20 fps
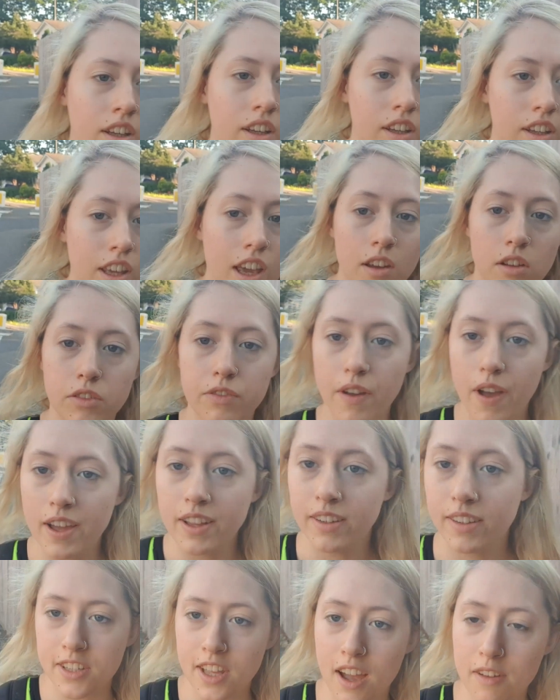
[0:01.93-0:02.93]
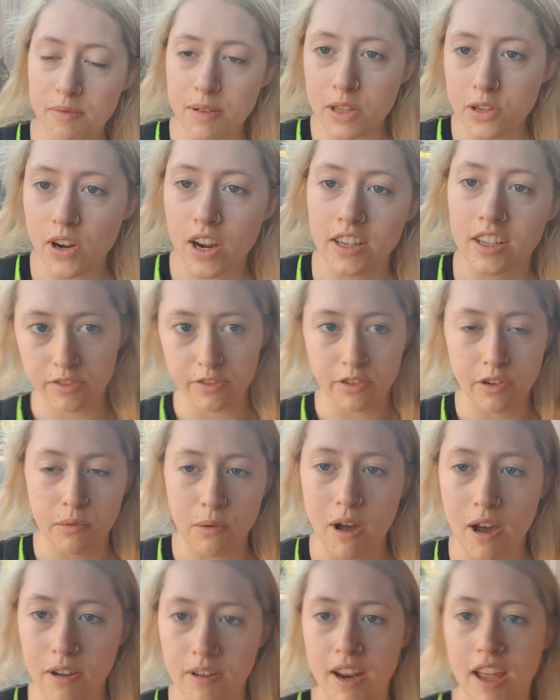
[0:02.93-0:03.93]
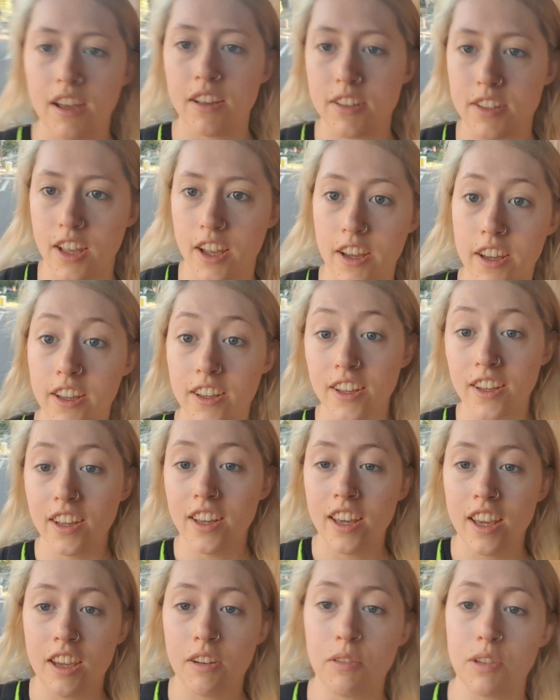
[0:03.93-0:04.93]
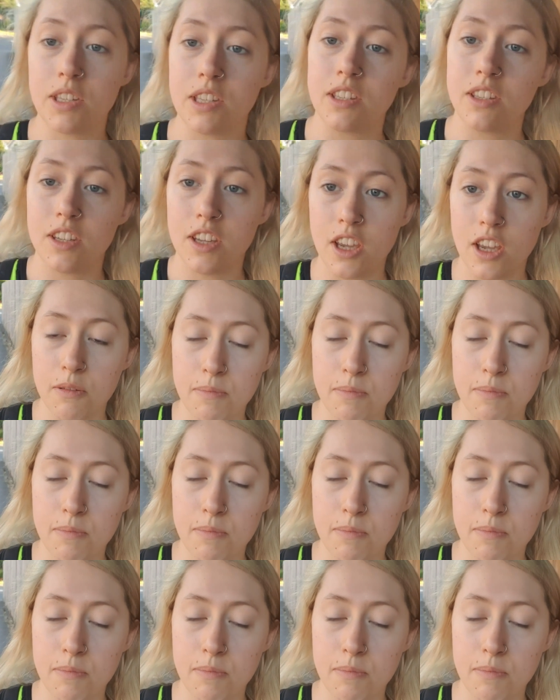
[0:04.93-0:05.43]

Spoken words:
Yeah, it was fine. I've been training for a while now, so it wasn't too